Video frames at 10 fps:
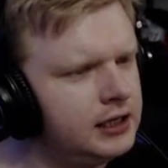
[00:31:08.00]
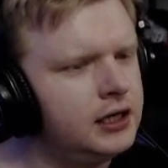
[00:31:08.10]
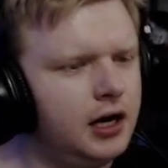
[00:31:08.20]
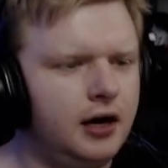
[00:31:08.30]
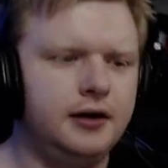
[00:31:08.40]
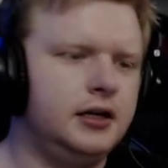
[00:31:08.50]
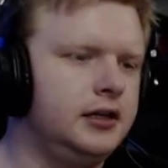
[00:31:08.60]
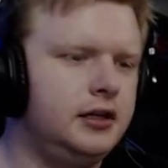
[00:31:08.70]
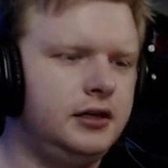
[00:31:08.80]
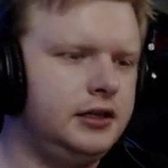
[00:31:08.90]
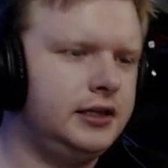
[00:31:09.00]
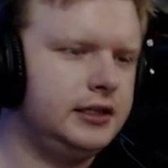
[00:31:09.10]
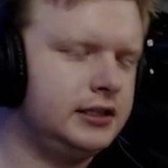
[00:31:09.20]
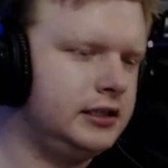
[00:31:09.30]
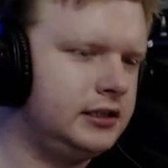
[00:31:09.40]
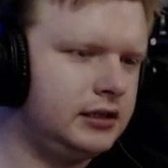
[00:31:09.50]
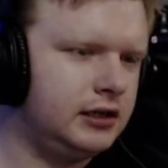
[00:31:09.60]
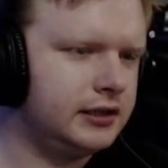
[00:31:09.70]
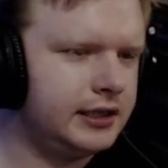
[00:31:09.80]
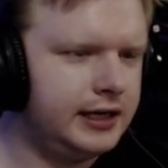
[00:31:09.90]
a lot of this I
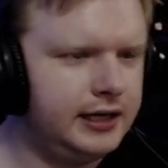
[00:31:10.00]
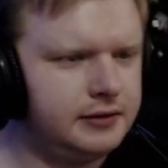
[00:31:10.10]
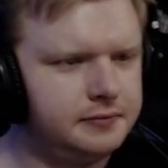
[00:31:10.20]
don't get.